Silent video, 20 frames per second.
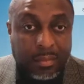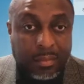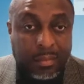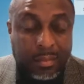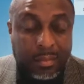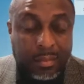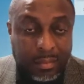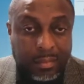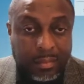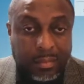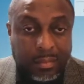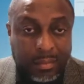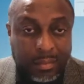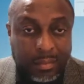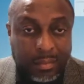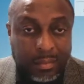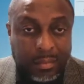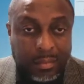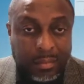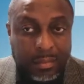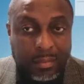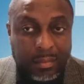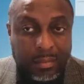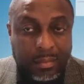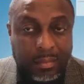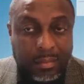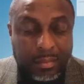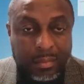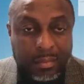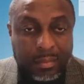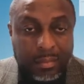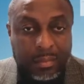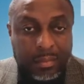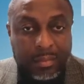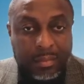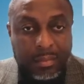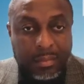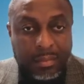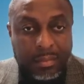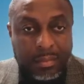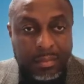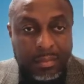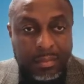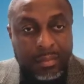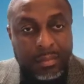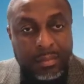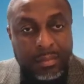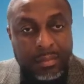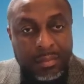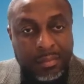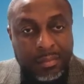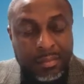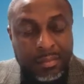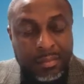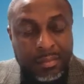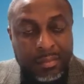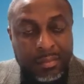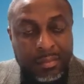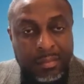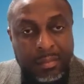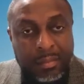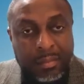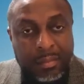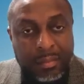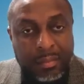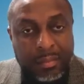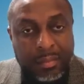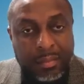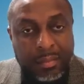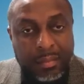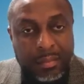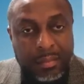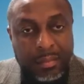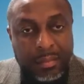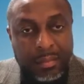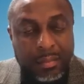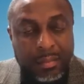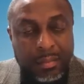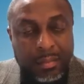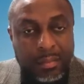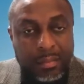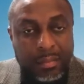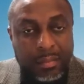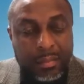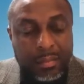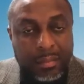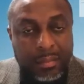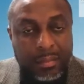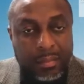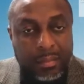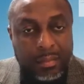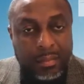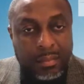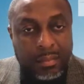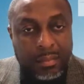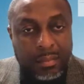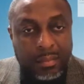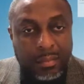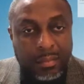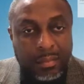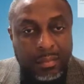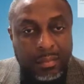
[no speech]